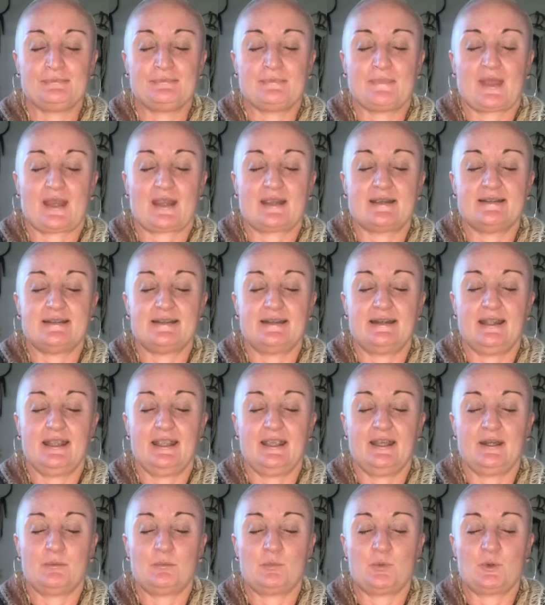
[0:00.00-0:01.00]
Sitting
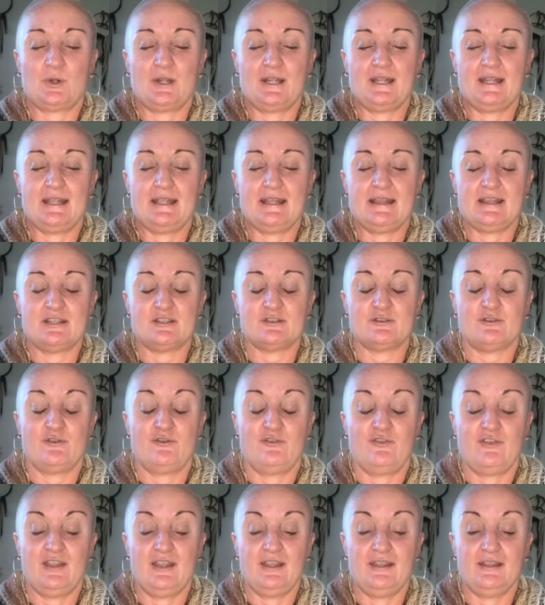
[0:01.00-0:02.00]
here to breathe and to
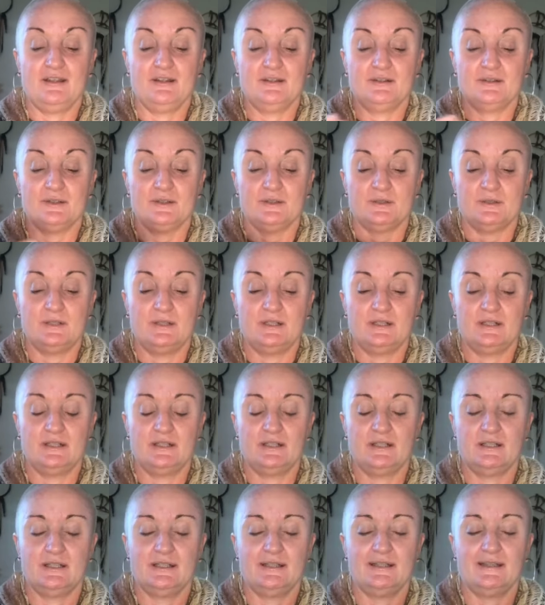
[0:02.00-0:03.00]
feel
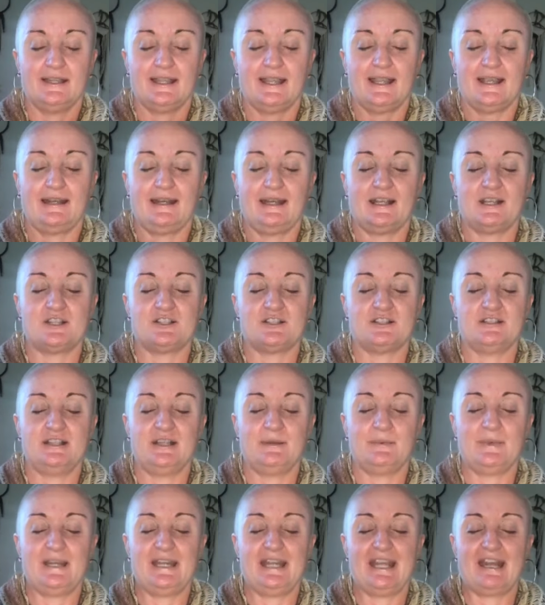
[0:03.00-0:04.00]
the connection that
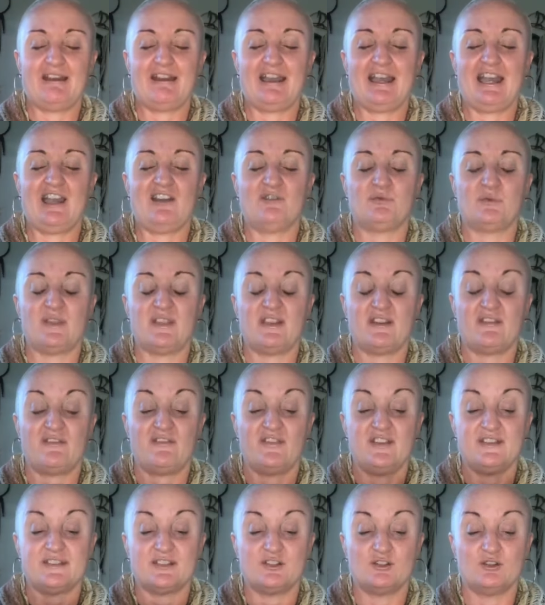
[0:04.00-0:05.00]
we now have with our
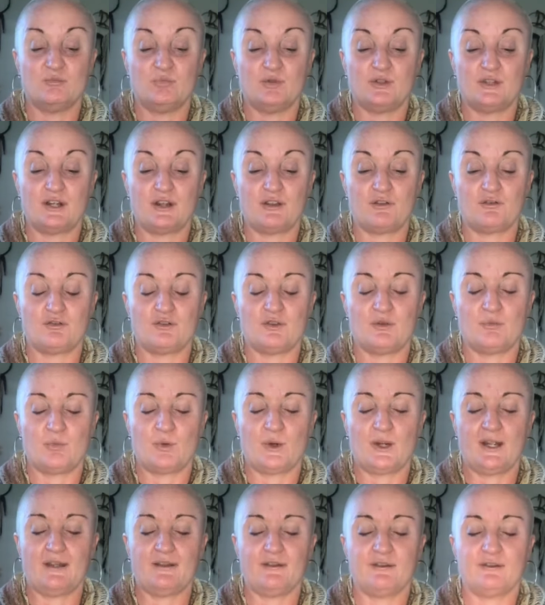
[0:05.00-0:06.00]
physical body through the
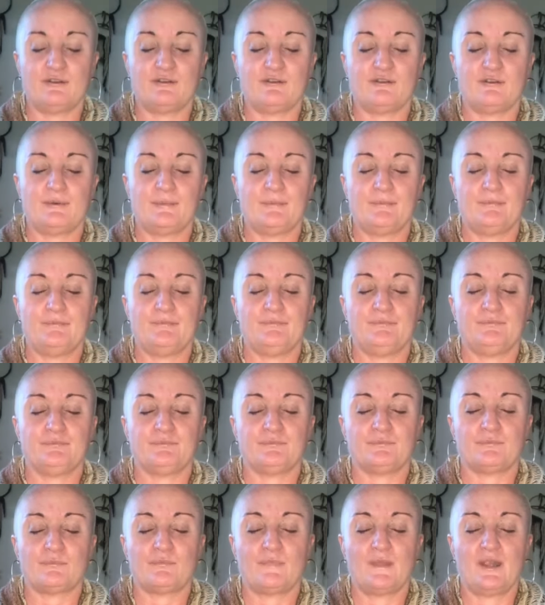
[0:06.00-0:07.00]
breath.
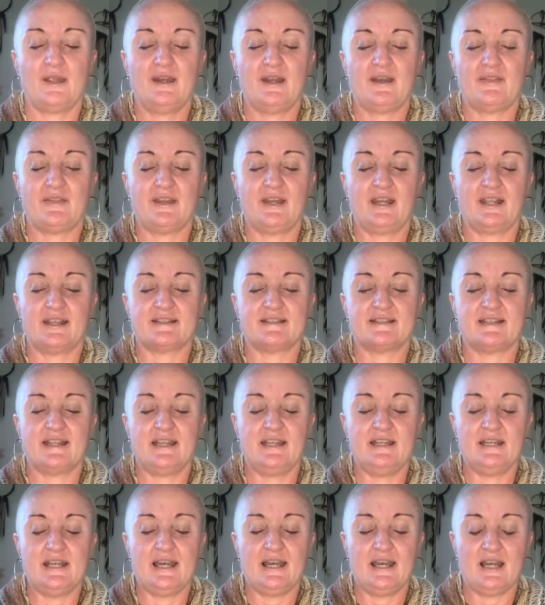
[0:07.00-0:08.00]
And now the next
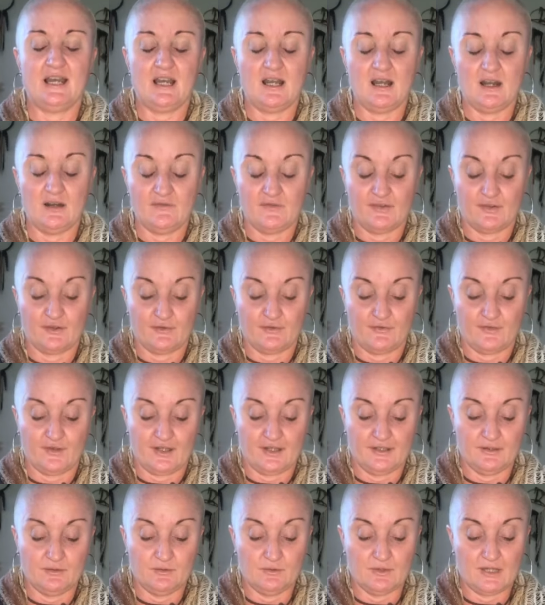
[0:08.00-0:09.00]
inhale for the
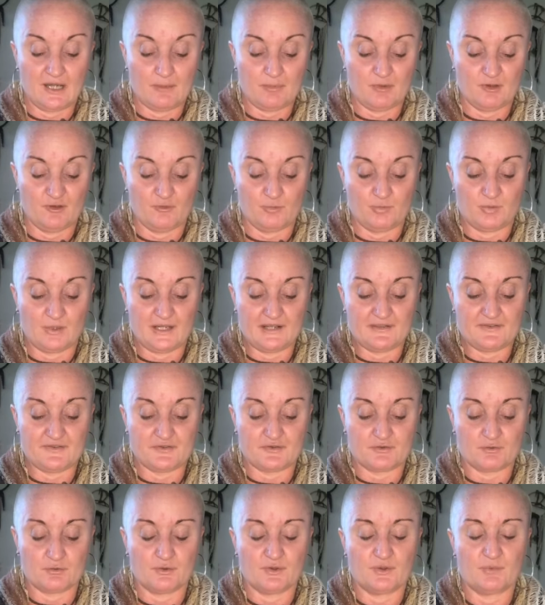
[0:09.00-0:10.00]
final couple of breaths.
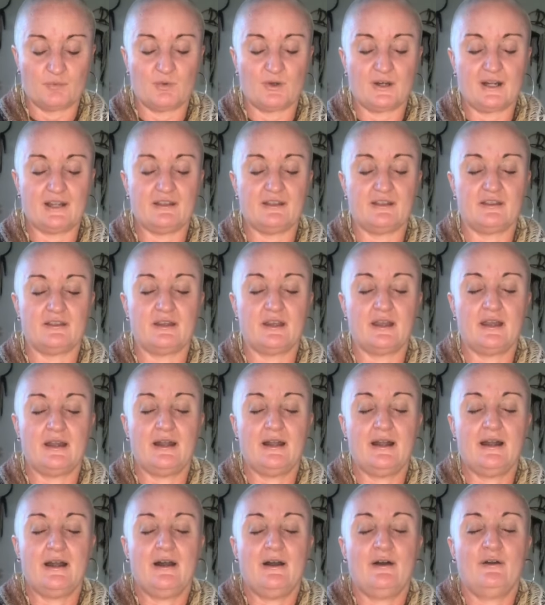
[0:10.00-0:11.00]
Draw the breath
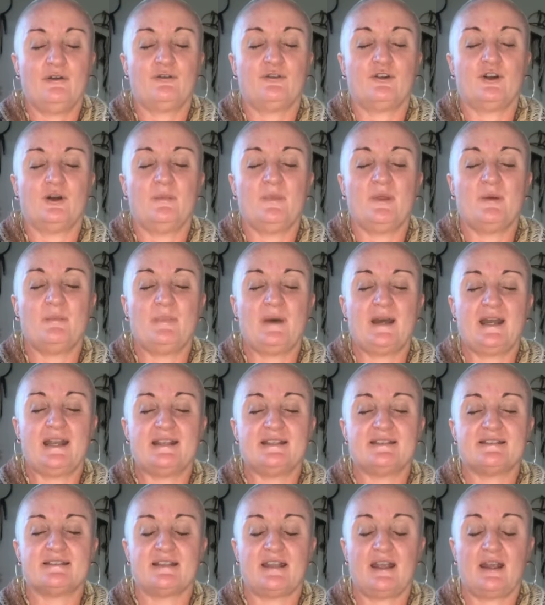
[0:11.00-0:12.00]
from the
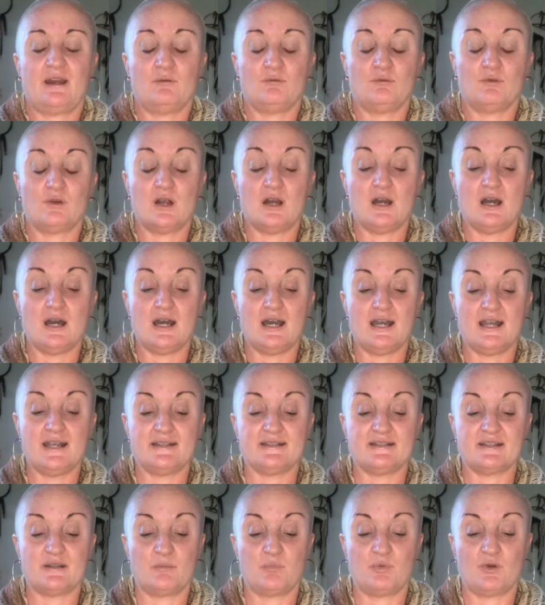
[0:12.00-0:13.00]
base and rise
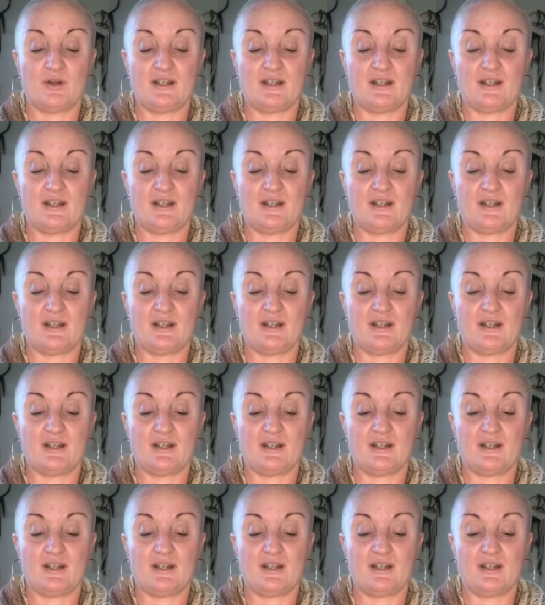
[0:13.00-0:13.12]
the breath